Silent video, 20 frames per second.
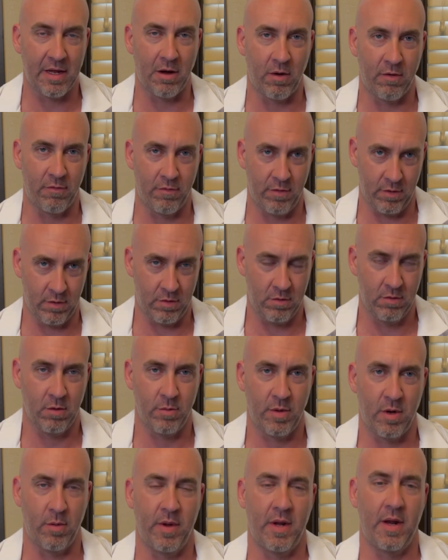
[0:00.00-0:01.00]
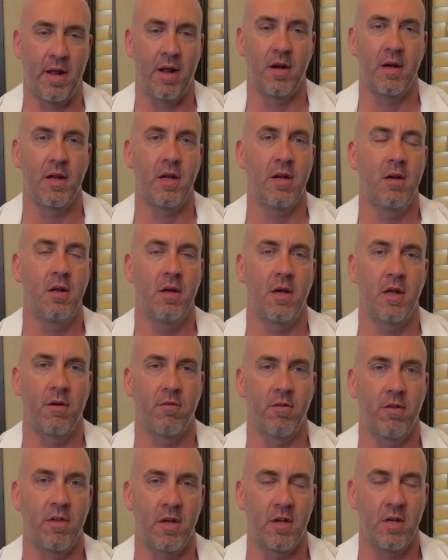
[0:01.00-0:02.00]
how I feel about Beta-Alanine and
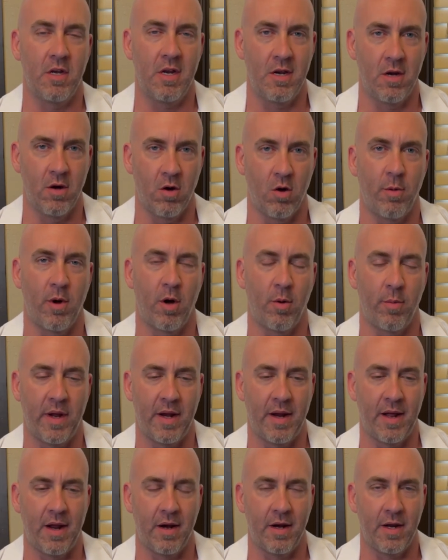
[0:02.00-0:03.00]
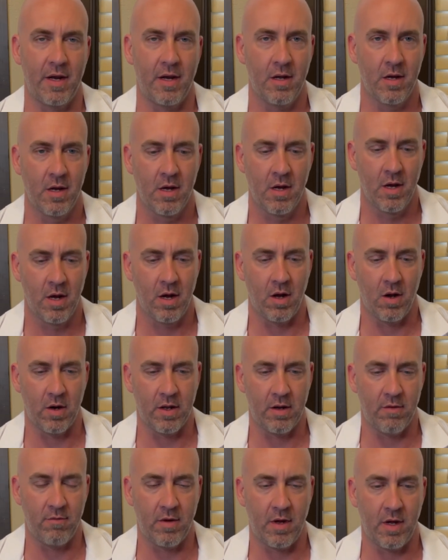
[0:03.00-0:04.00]
everything you need to know about Beta-Alanine, I'll
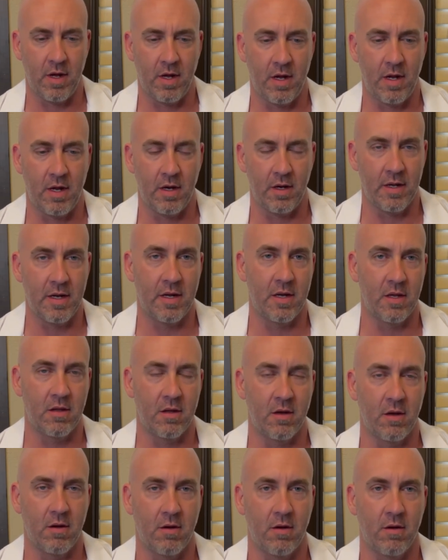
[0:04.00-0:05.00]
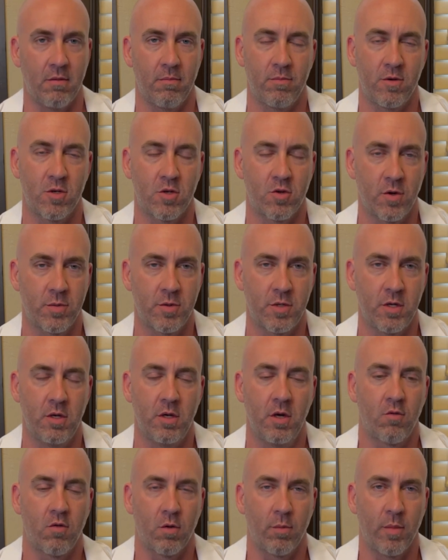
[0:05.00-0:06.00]
leave a link in the
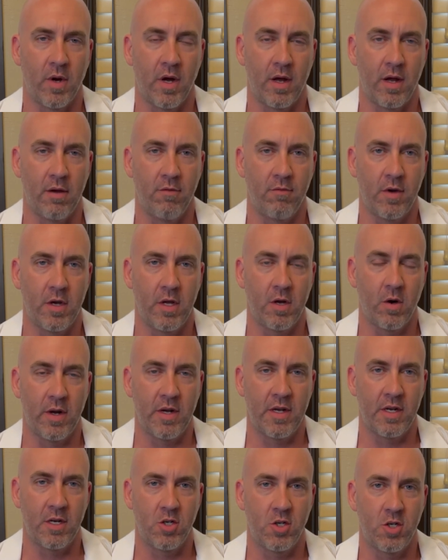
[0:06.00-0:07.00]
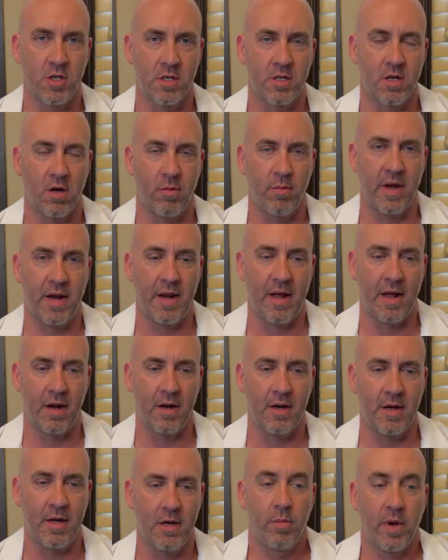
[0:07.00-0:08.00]
description for my video I did just on
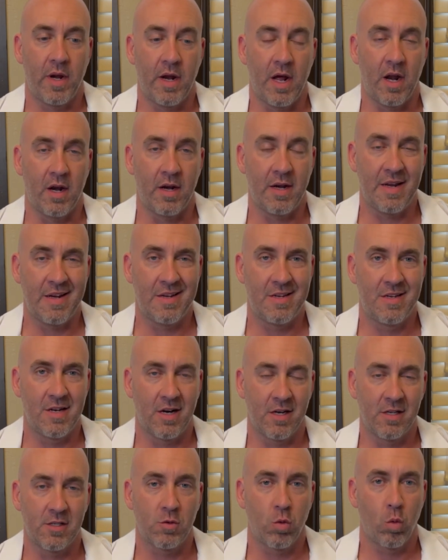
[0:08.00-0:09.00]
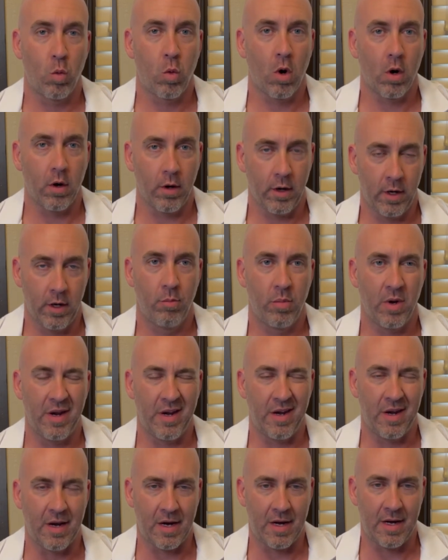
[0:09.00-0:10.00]
Beta-Alanine. Beta-Alanine does work, but
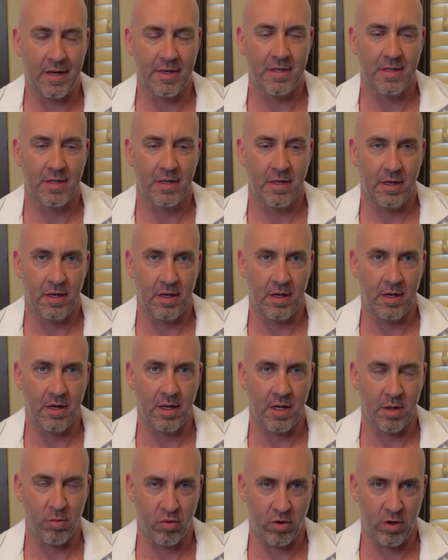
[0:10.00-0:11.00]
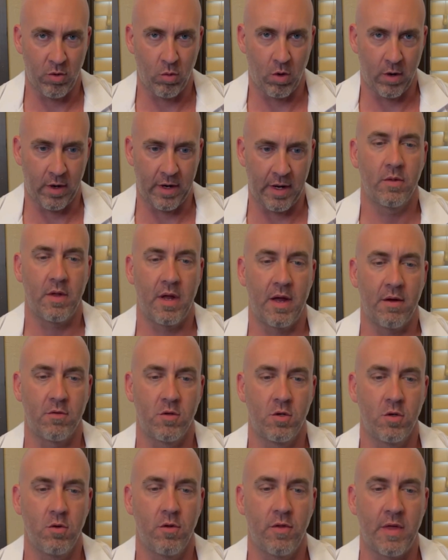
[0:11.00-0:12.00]
not in a pre-workout. They have
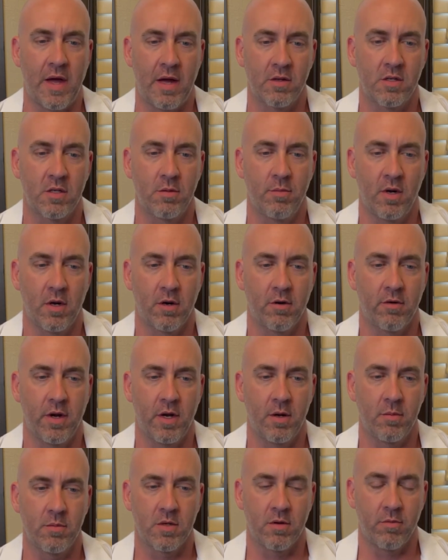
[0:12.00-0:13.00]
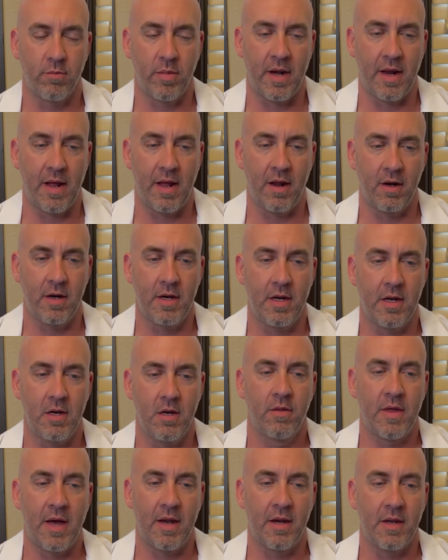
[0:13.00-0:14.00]
2,000 milligrams of
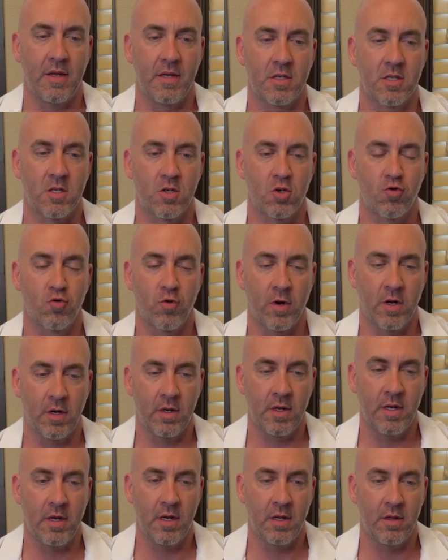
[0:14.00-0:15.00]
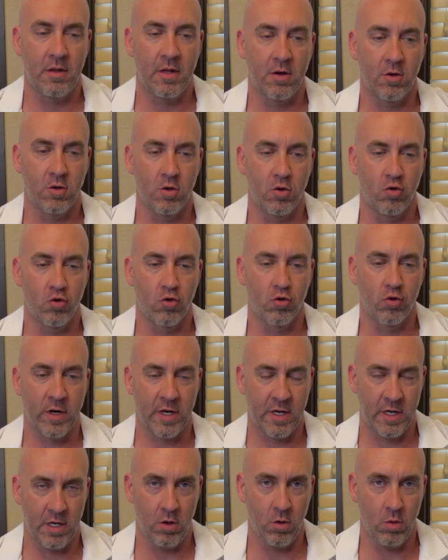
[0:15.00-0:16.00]
beta-alanine. That is strictly in there to
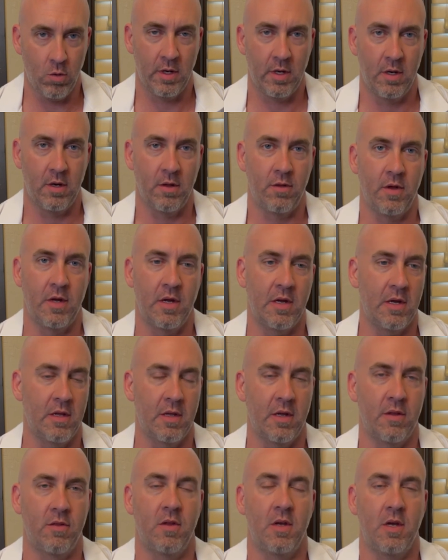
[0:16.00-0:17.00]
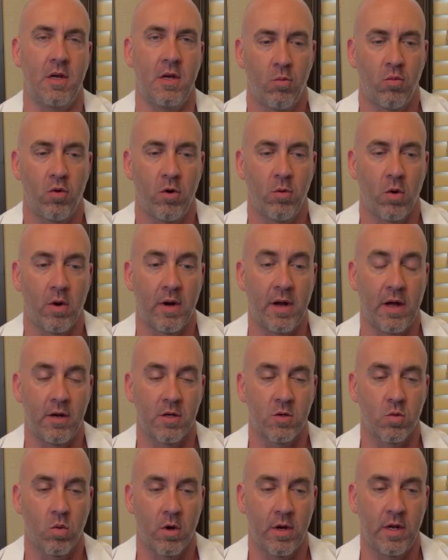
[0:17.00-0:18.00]
trick you into thinking that the pre-workout
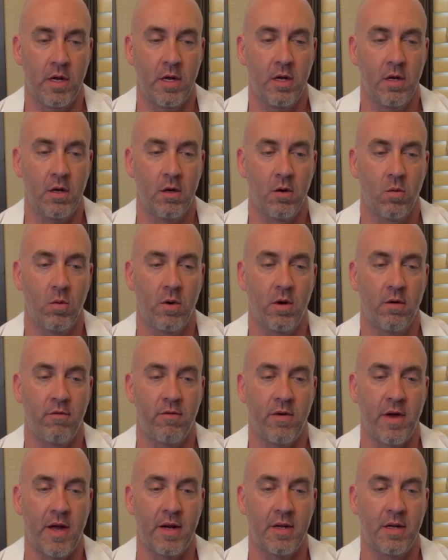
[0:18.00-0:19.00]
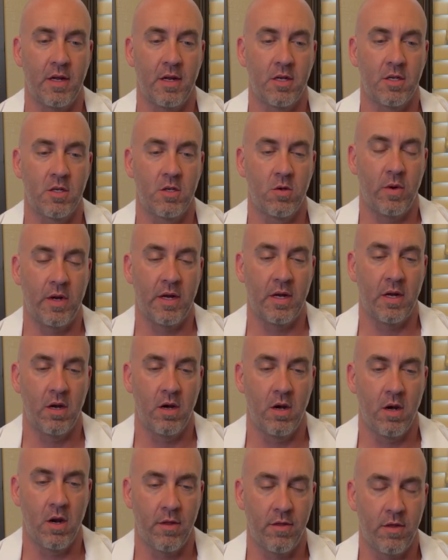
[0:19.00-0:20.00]
is working, when in fact it is doing
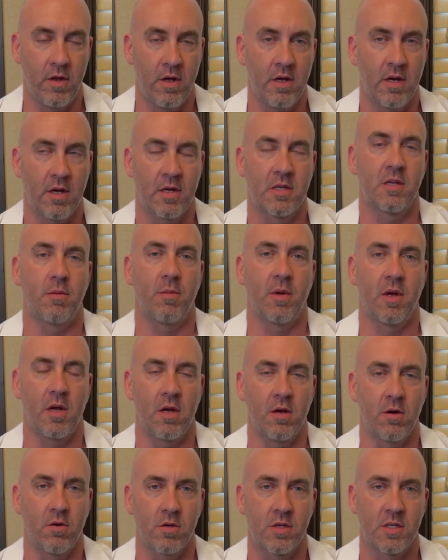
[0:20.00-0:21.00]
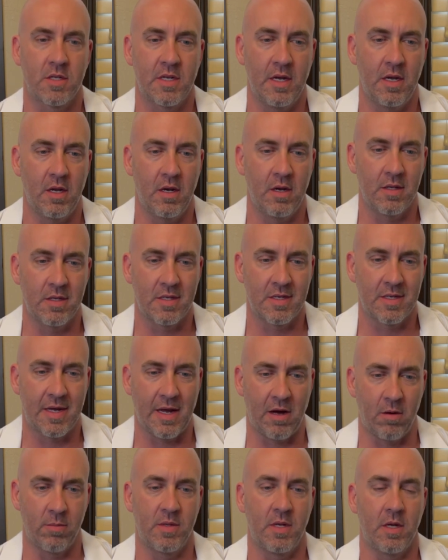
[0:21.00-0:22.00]
nothing except making your skin and
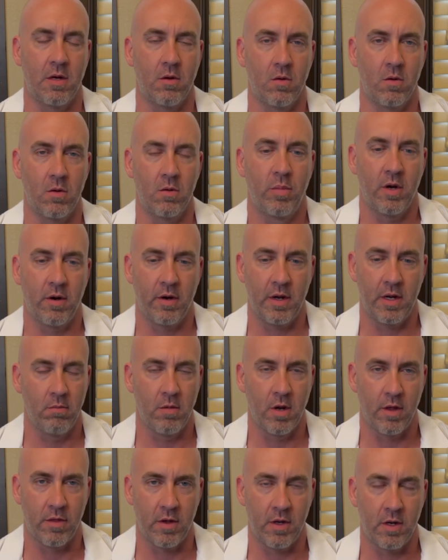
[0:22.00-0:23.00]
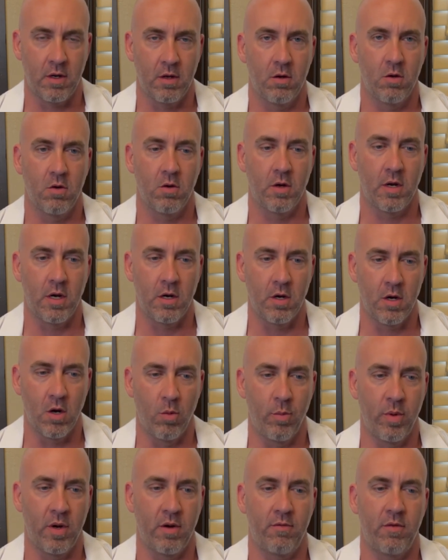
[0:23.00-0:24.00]
scalp tingle. Period. Nothing. You're getting no
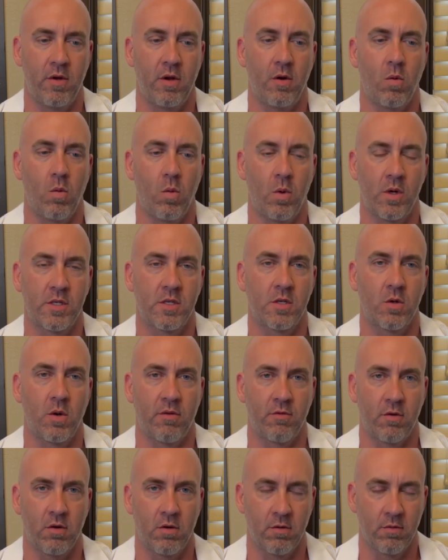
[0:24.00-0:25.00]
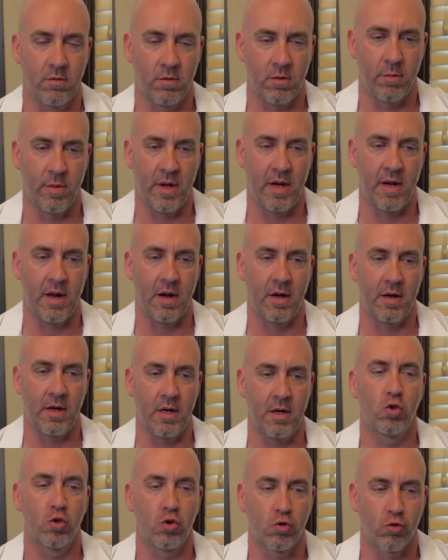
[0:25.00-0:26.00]
benefit whatsoever from the
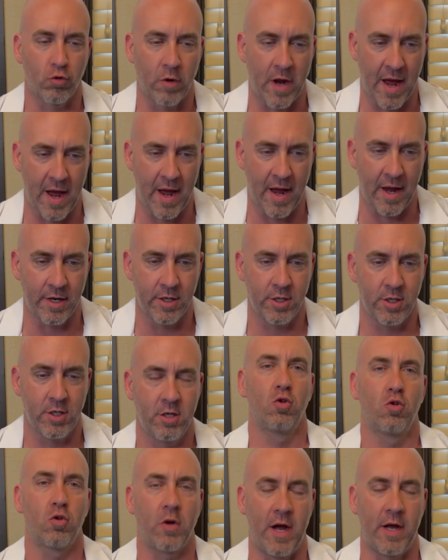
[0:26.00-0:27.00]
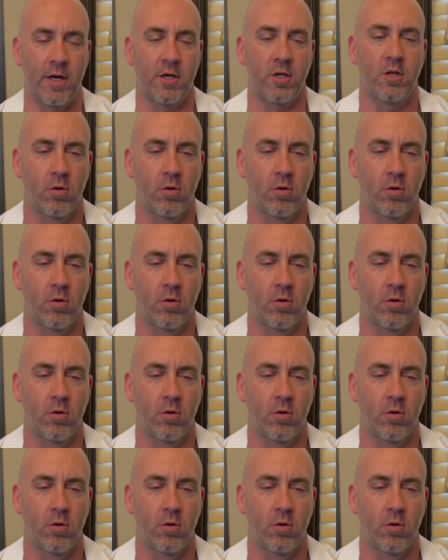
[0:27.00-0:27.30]
beta-alanine. Trash. Trash.